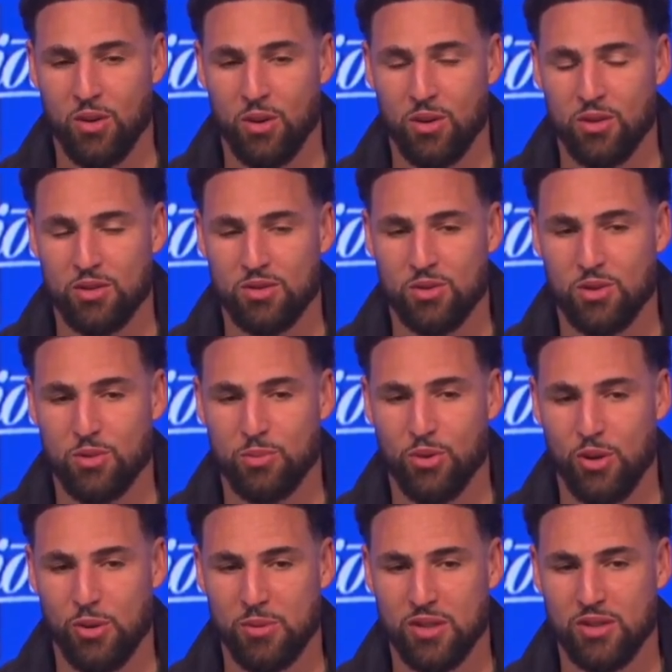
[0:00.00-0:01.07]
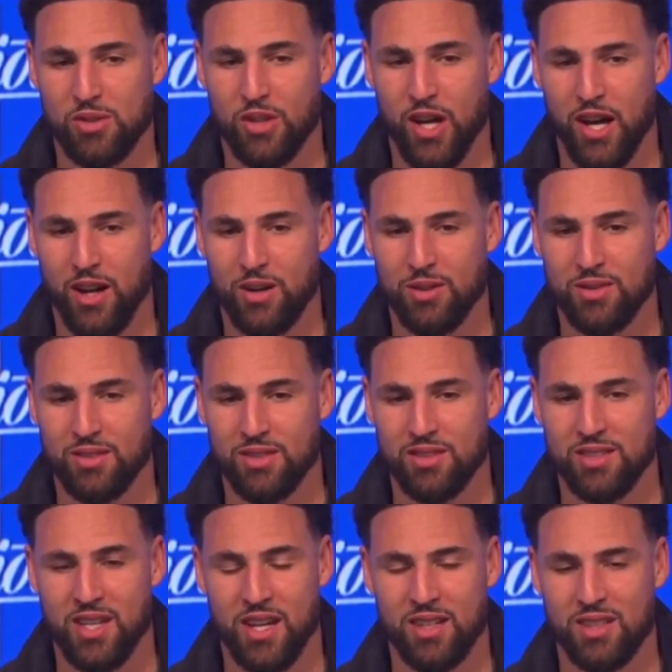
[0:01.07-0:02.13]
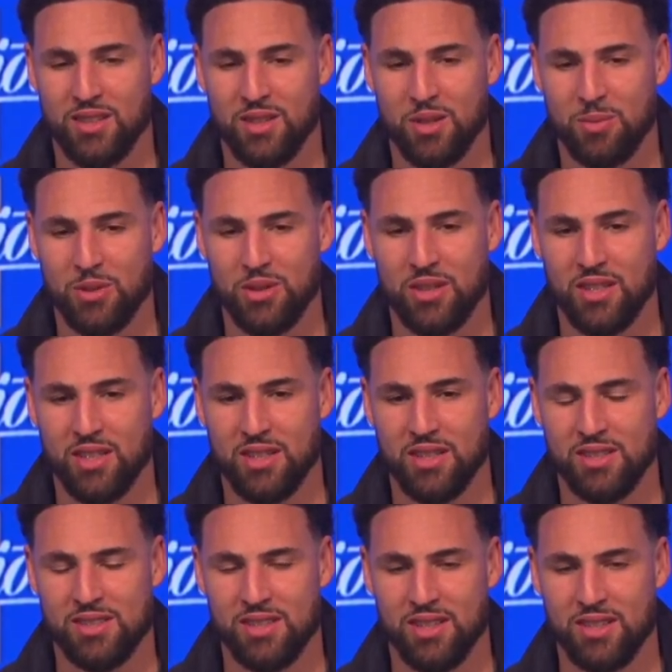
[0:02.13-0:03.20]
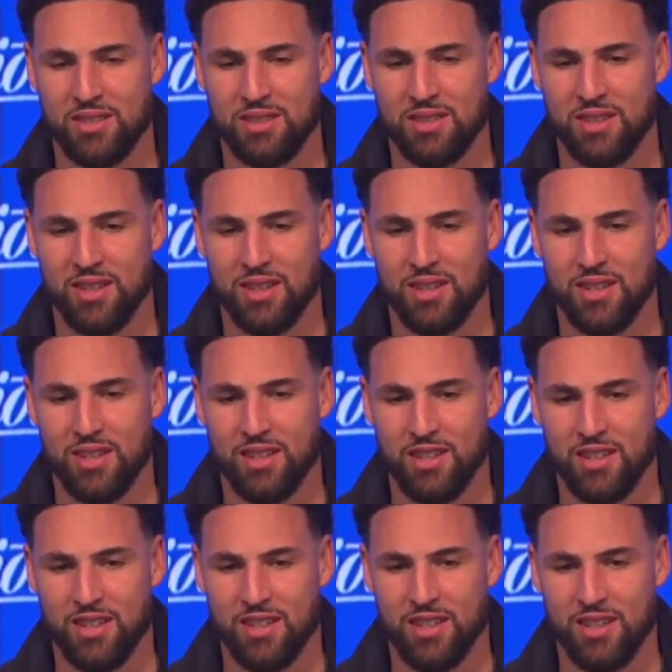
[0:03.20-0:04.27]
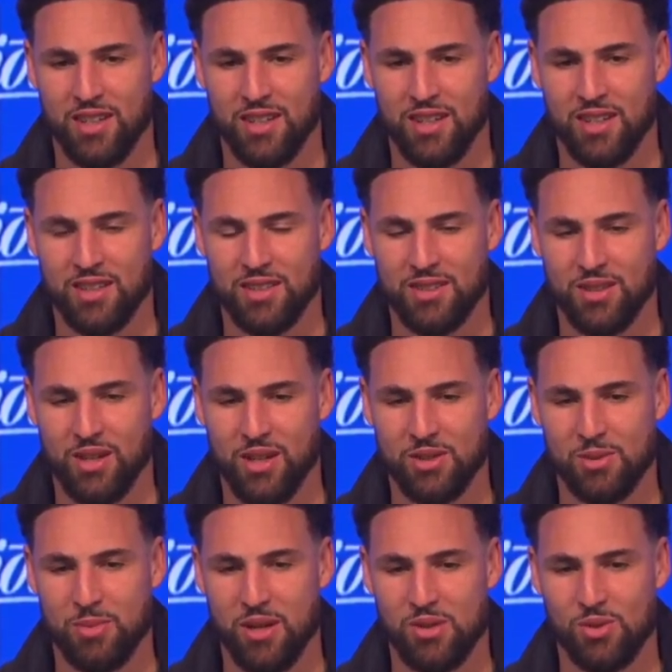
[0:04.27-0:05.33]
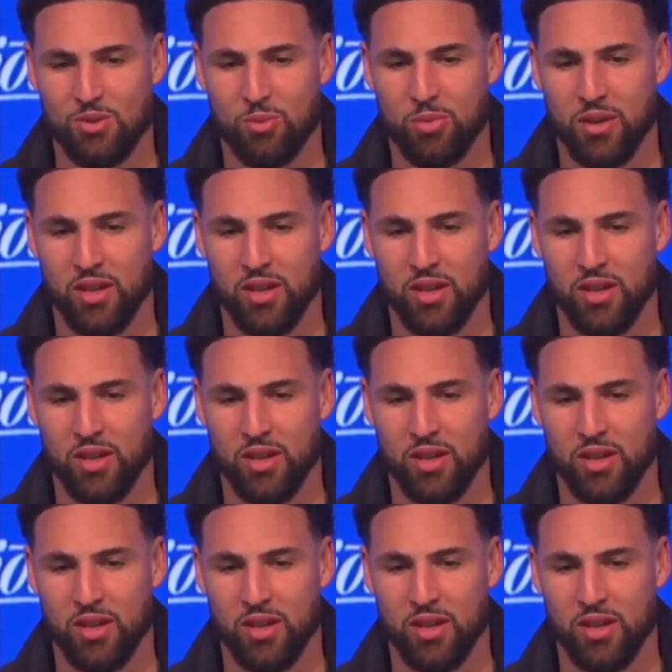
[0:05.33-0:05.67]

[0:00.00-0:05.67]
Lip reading: going to school in Pullman, you know how tight-knit the community is, and you know how special a